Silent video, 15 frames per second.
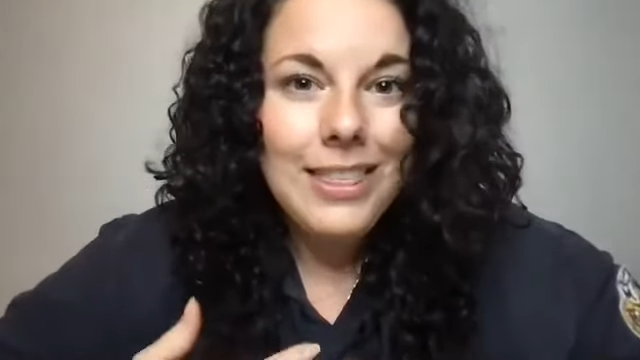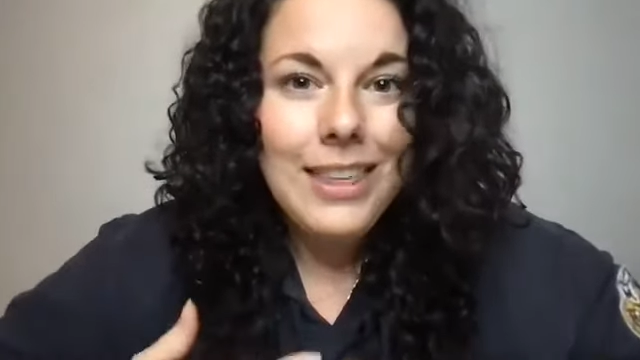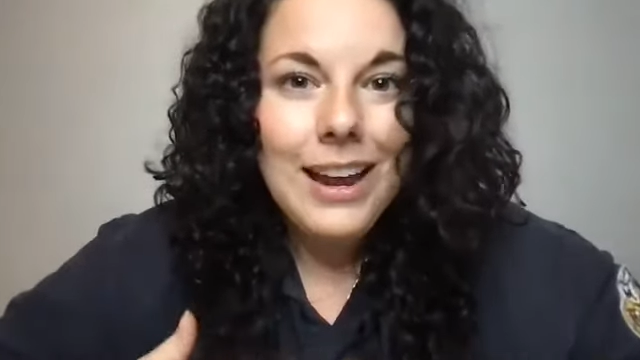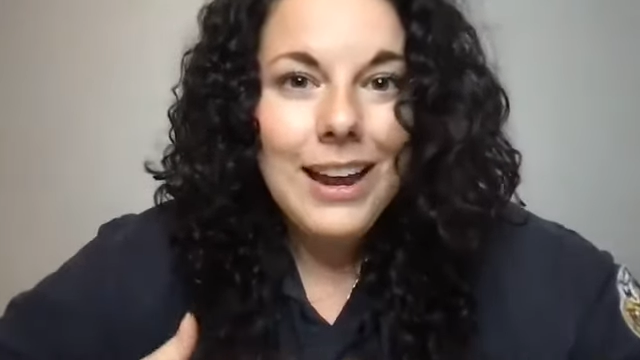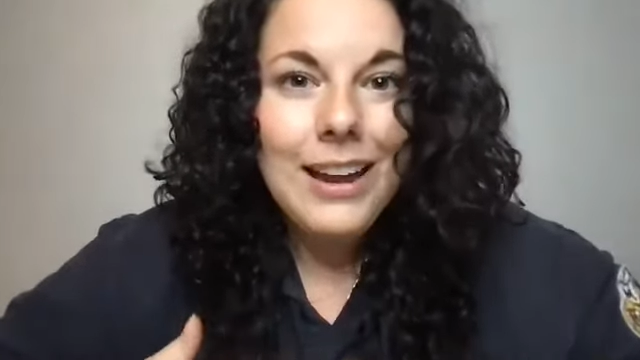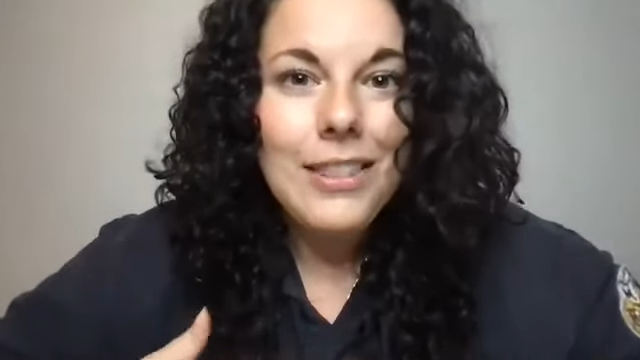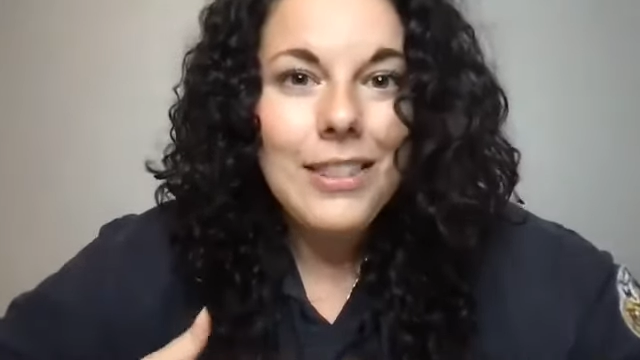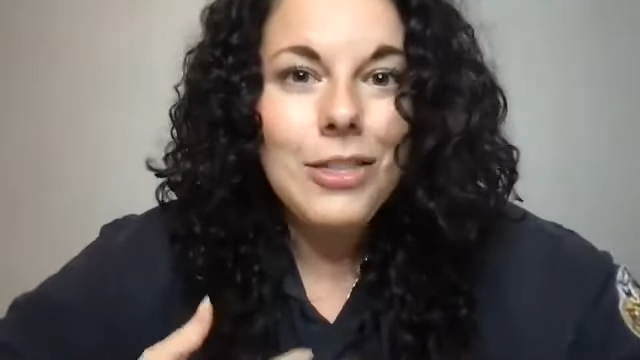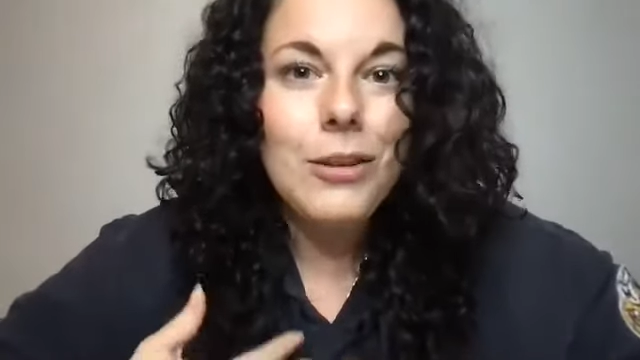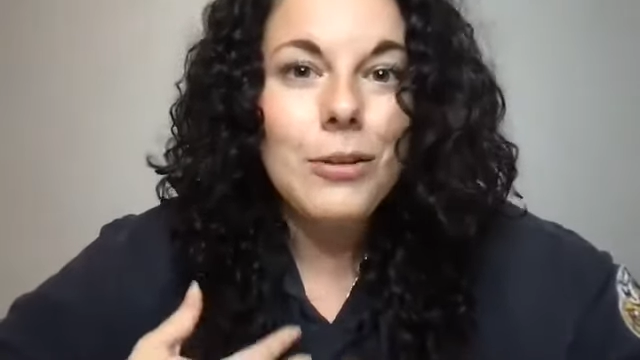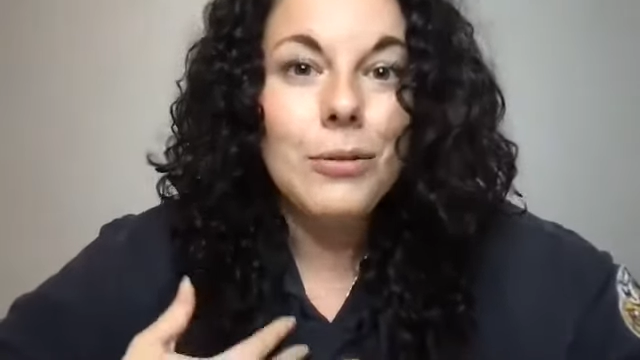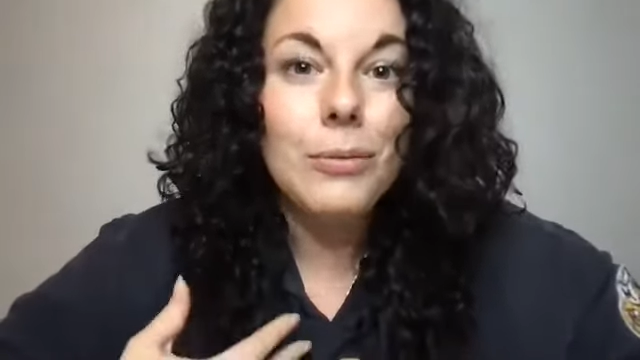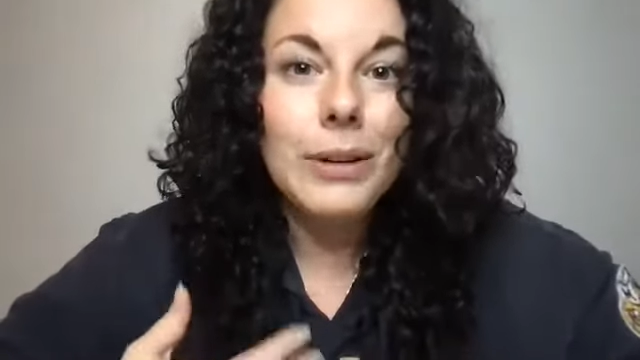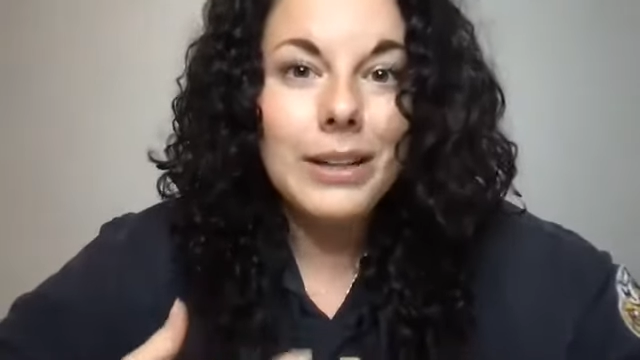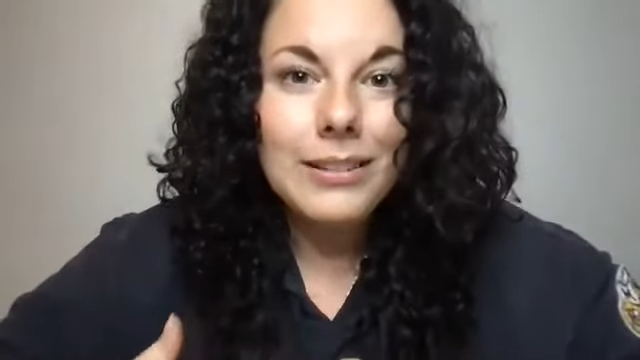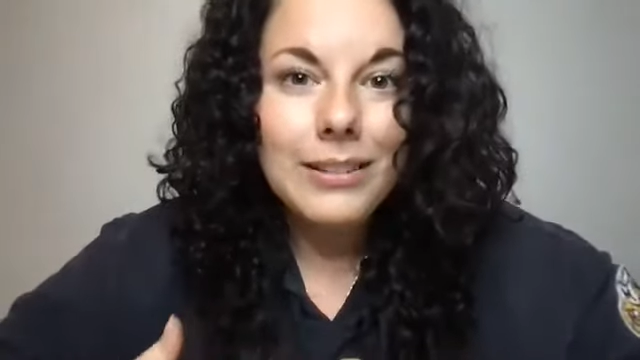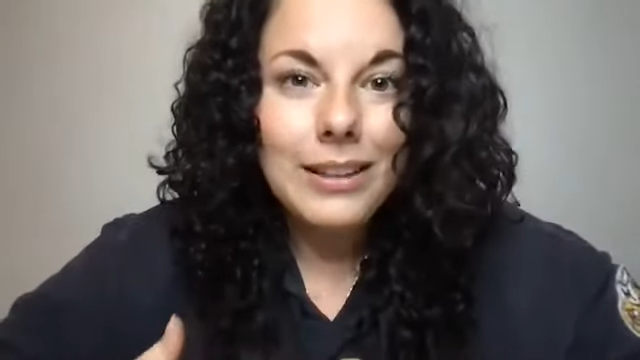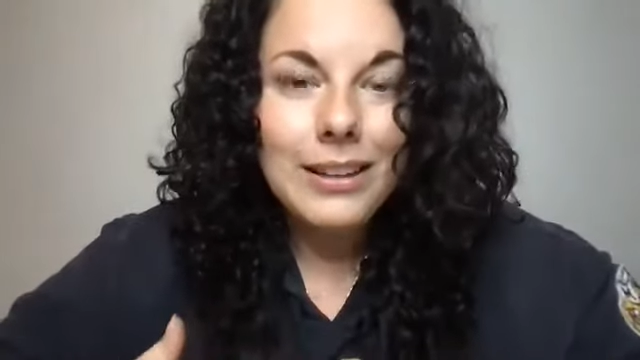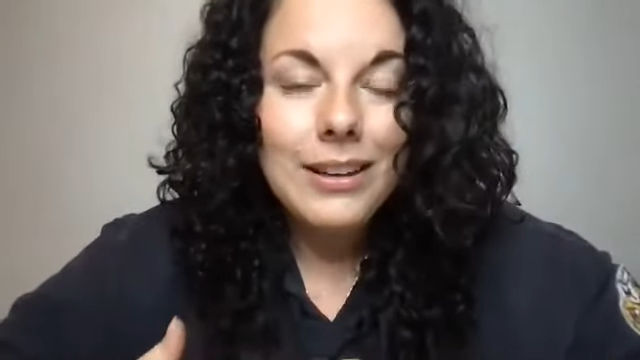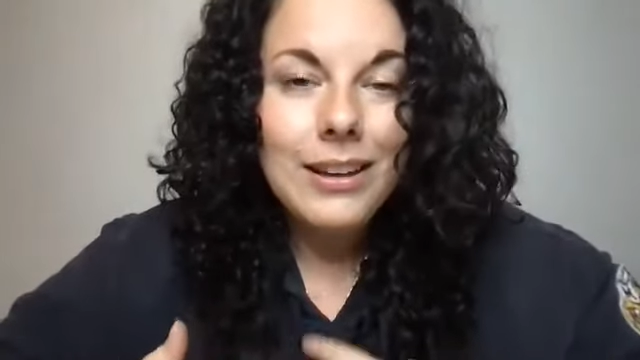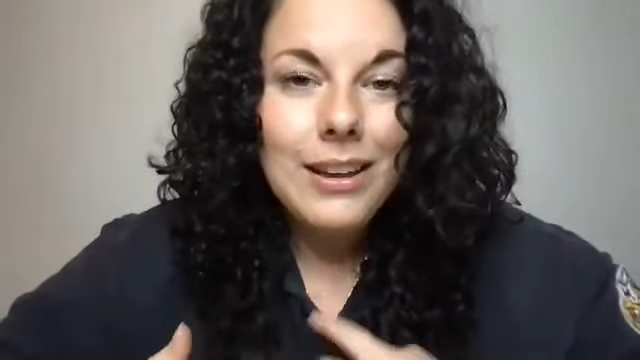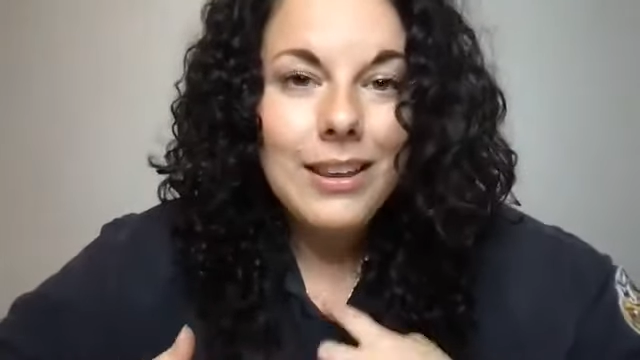that the
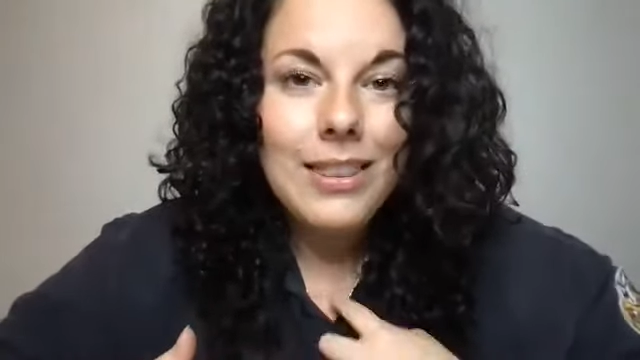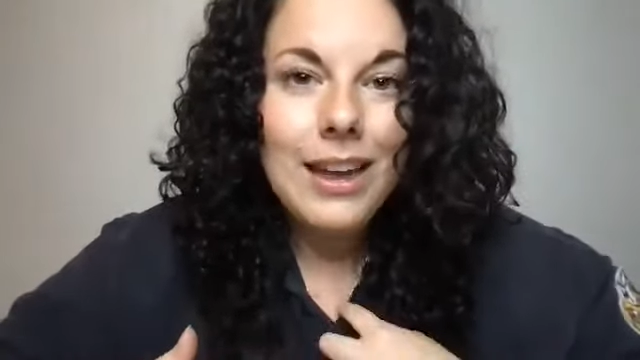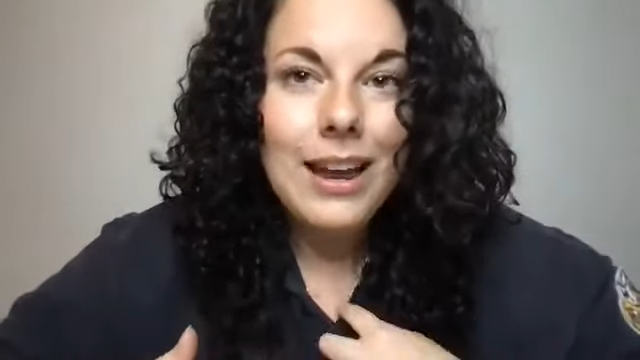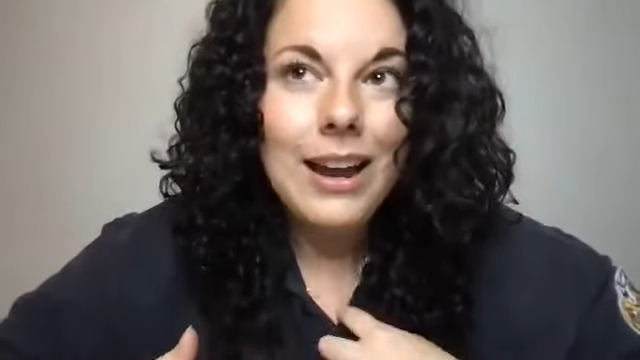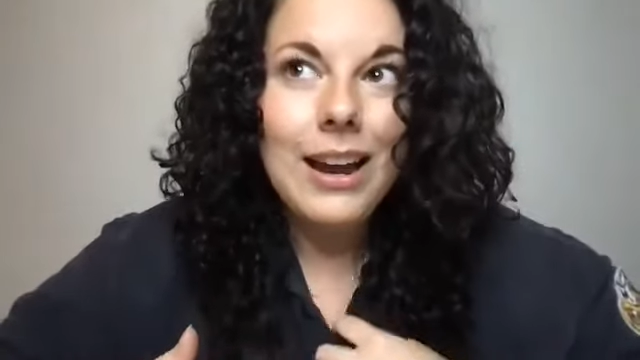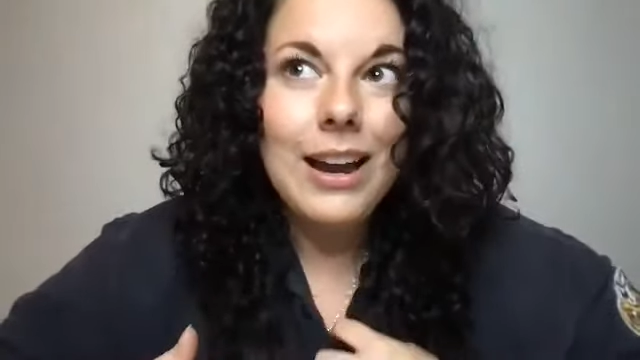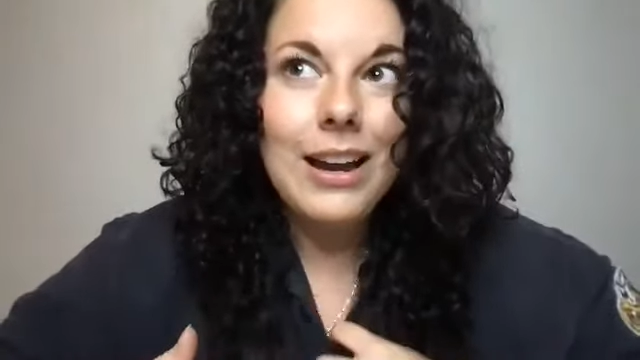reason that